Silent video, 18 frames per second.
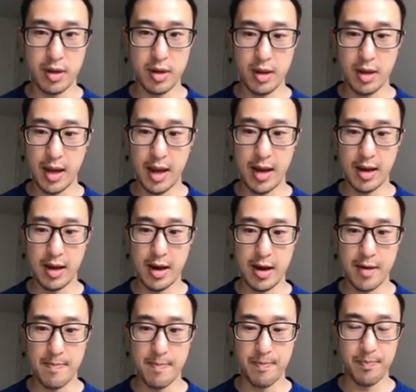And
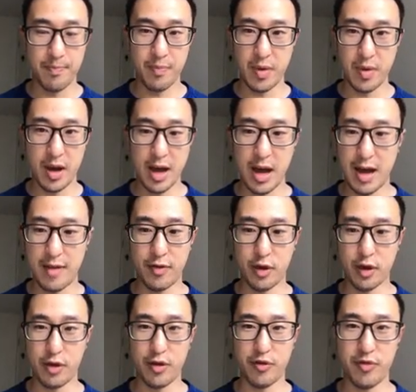I have a
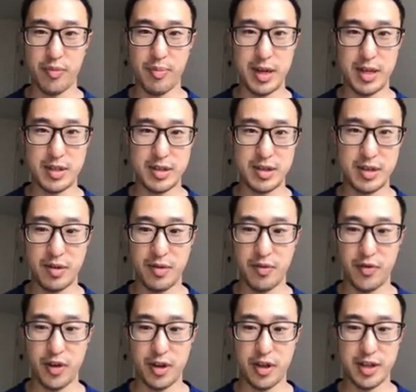lot of mixed
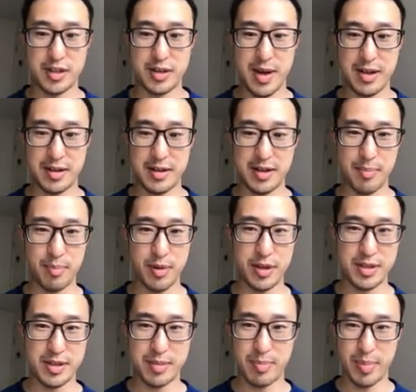feelings about
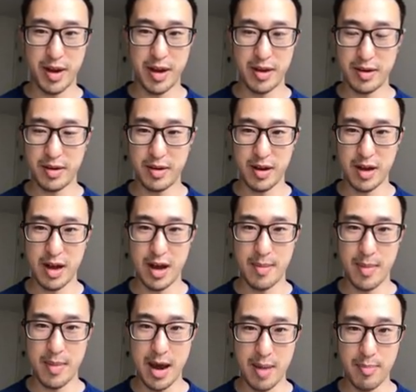templates, but
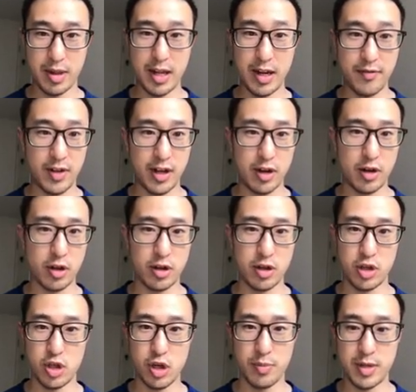I believe they got the
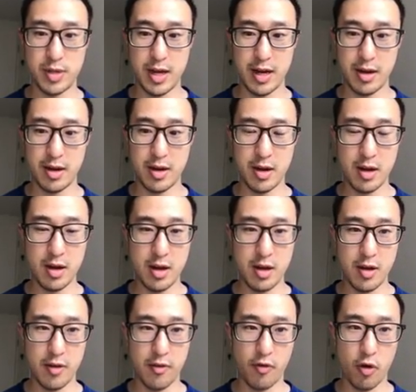job done
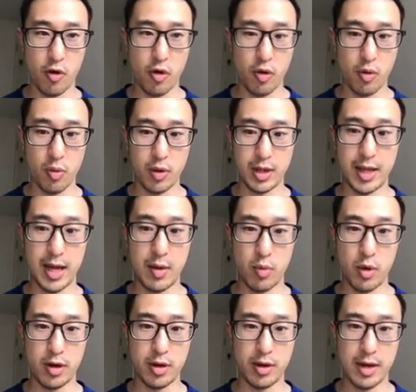for what they
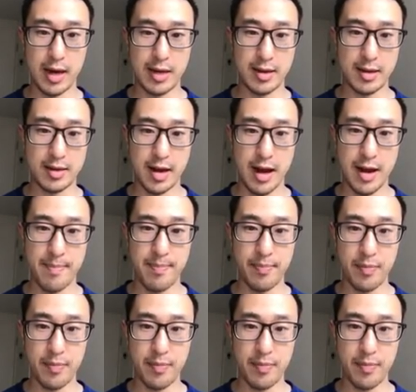wanted at the time.